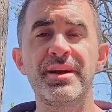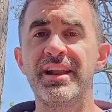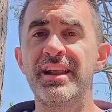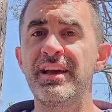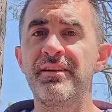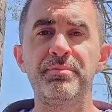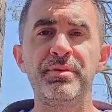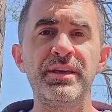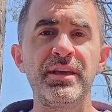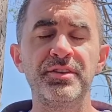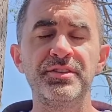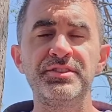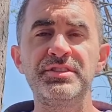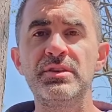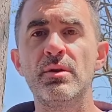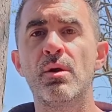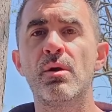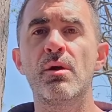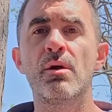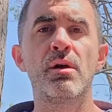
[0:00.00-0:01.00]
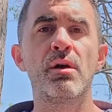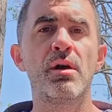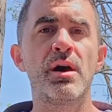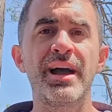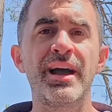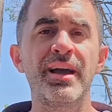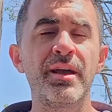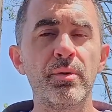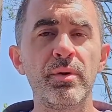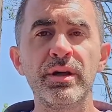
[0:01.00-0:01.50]
might have PLTR,
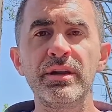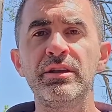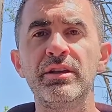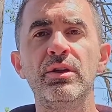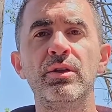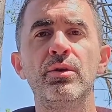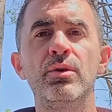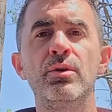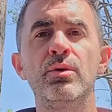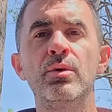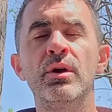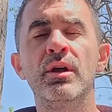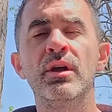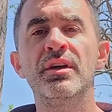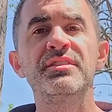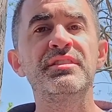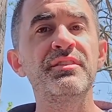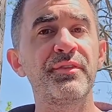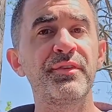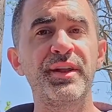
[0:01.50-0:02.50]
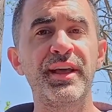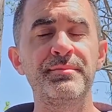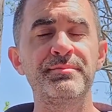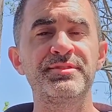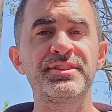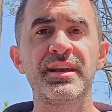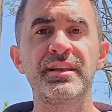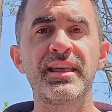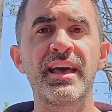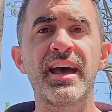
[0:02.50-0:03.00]
IONQ, different names
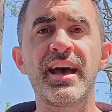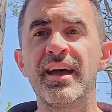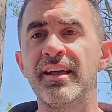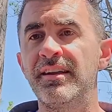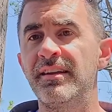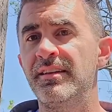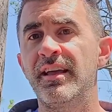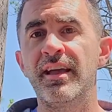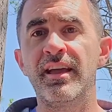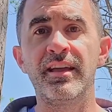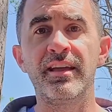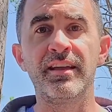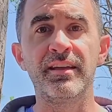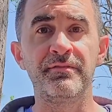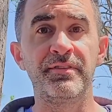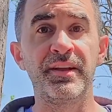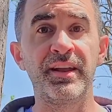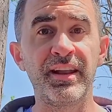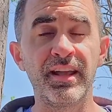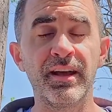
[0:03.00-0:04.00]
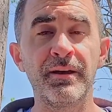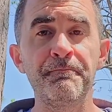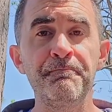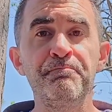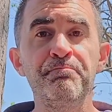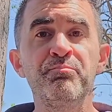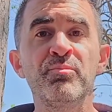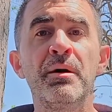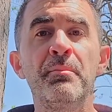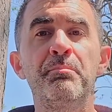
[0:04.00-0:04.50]
like that. NVIDIA.
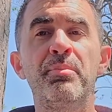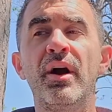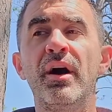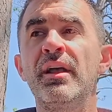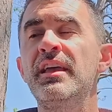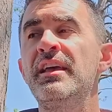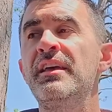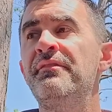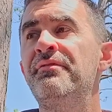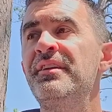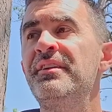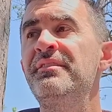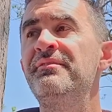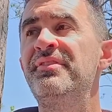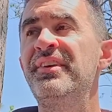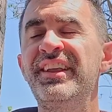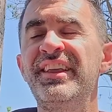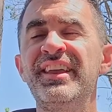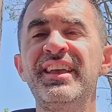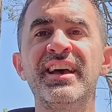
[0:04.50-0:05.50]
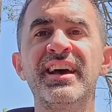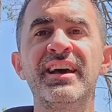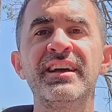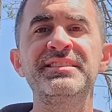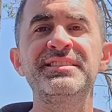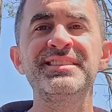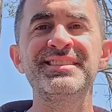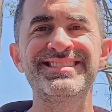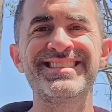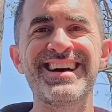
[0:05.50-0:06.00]
But if
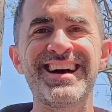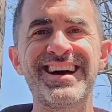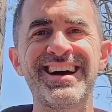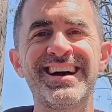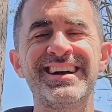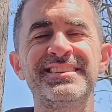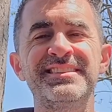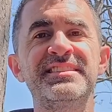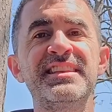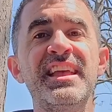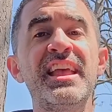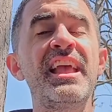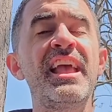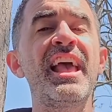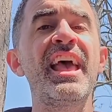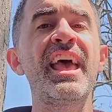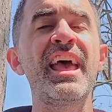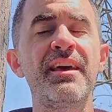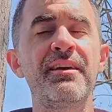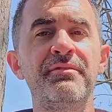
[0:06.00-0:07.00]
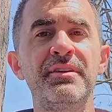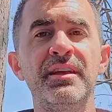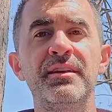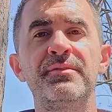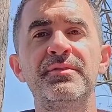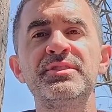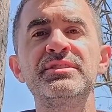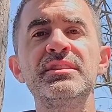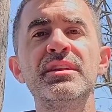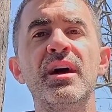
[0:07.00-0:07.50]
NVIDIA does not stay heavy,
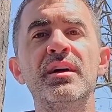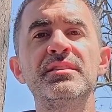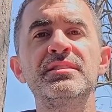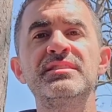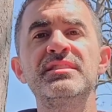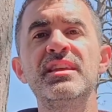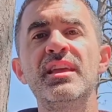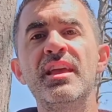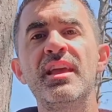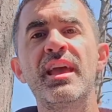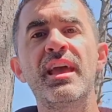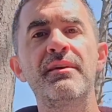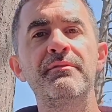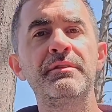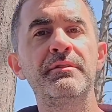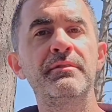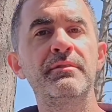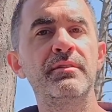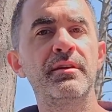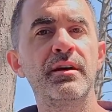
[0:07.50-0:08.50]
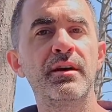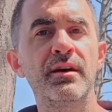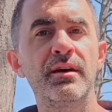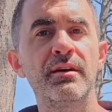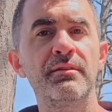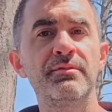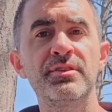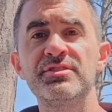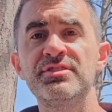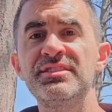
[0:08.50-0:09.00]
if it's not staying heavy
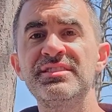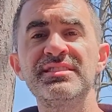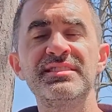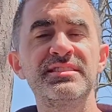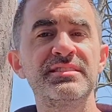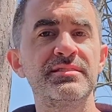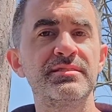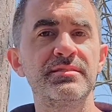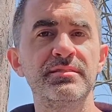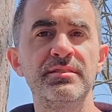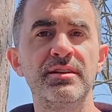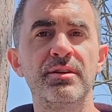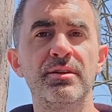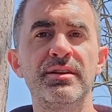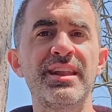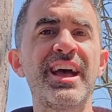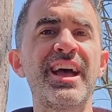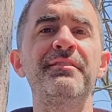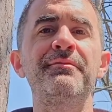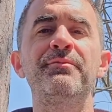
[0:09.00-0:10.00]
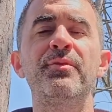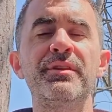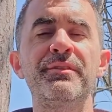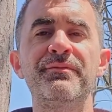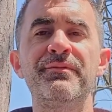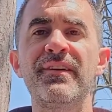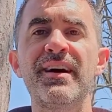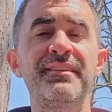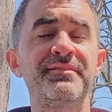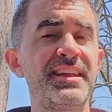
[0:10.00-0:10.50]
uh, versus, you know,
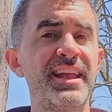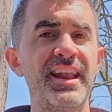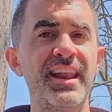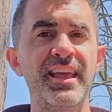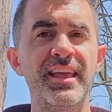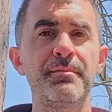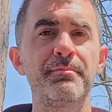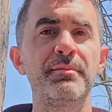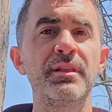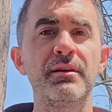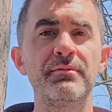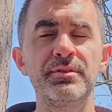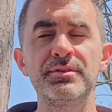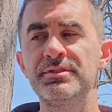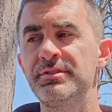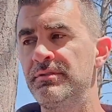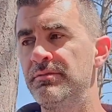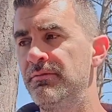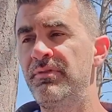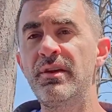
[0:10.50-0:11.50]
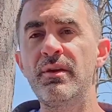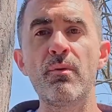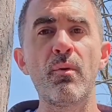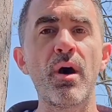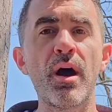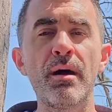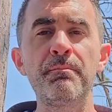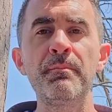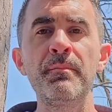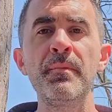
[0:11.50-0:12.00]
945, 10 a.m. levels,
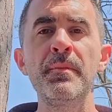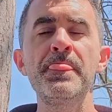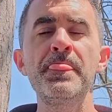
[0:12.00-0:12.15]
VWAP,